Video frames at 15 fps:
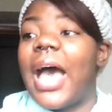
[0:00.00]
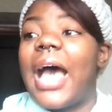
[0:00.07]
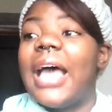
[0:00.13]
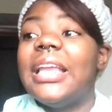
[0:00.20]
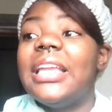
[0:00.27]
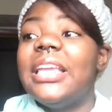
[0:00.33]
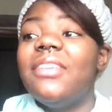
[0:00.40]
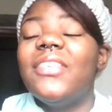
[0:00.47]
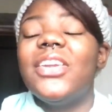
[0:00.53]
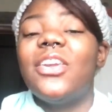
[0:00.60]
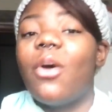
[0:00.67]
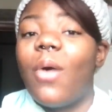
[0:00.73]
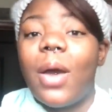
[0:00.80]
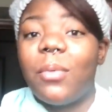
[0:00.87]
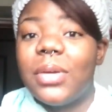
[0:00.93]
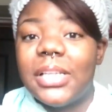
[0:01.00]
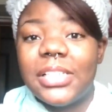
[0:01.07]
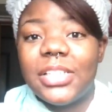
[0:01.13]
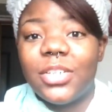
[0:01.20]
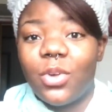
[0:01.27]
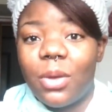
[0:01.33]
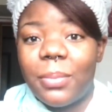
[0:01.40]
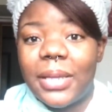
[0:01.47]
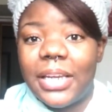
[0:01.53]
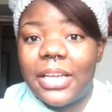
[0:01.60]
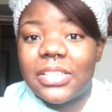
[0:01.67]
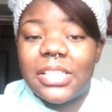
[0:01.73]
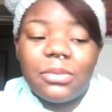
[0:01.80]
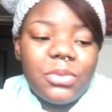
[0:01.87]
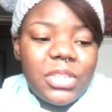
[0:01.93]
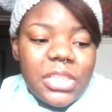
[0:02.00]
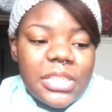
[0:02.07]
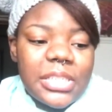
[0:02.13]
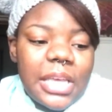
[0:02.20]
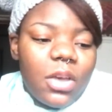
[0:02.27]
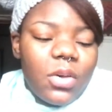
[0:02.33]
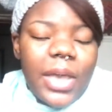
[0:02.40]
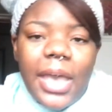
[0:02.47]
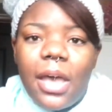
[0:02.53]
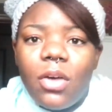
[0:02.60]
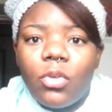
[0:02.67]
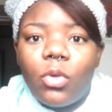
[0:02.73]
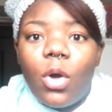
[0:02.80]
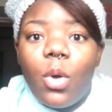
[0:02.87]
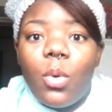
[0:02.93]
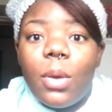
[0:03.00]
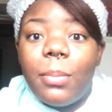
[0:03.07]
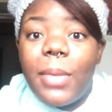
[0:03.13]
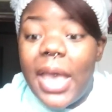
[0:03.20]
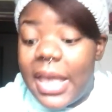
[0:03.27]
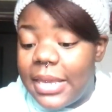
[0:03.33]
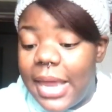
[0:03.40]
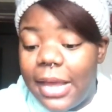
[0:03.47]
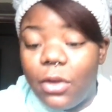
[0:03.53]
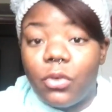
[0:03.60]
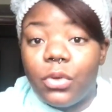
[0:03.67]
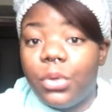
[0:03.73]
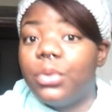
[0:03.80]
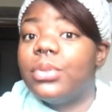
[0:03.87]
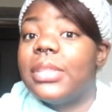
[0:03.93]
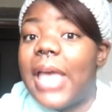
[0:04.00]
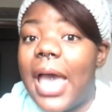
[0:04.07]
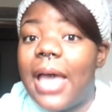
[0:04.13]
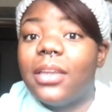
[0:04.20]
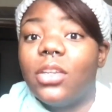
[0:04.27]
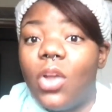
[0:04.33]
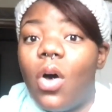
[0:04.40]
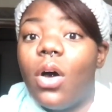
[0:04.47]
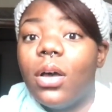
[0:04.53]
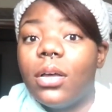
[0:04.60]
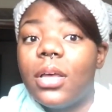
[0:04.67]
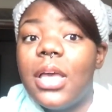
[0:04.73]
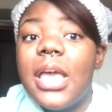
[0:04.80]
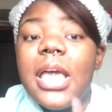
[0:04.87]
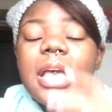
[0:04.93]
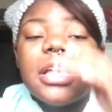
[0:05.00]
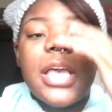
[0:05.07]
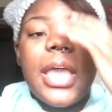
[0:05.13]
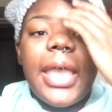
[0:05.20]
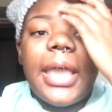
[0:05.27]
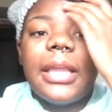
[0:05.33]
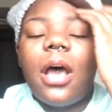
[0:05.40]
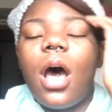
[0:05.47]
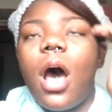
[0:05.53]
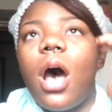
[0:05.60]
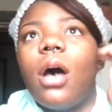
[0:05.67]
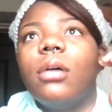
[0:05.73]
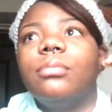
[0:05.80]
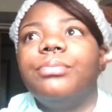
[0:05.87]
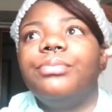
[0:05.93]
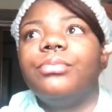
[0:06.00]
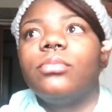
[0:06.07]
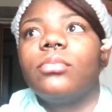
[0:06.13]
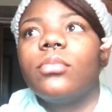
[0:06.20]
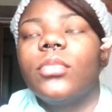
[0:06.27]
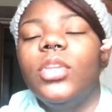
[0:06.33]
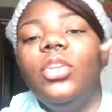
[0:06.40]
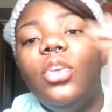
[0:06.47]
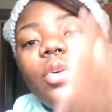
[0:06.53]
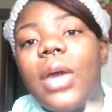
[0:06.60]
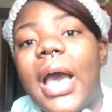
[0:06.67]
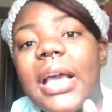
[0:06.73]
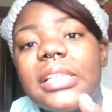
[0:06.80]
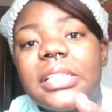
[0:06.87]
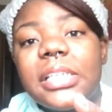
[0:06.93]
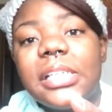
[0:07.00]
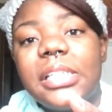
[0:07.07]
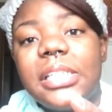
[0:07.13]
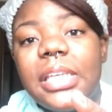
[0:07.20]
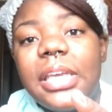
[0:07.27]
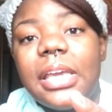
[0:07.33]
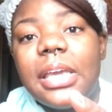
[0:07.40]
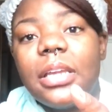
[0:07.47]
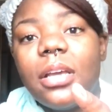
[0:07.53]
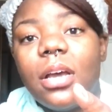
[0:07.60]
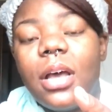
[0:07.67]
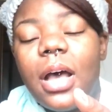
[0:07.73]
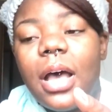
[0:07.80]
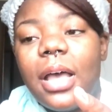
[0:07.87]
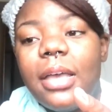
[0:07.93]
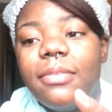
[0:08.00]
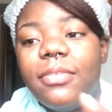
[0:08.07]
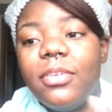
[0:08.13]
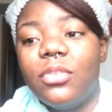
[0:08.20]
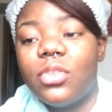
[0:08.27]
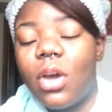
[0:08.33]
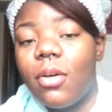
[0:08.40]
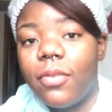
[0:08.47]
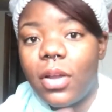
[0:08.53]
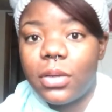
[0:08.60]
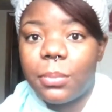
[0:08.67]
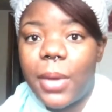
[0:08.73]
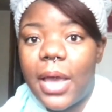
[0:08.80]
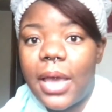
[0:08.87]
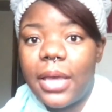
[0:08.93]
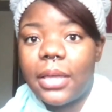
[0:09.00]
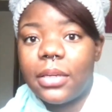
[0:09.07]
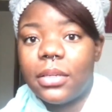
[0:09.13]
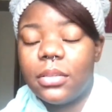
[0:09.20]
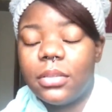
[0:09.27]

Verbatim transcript: I didn't even know I wanted to grow my nails. I was just like, okay, I'll grow them. And they grew that long. And you guys could see it if you don't follow my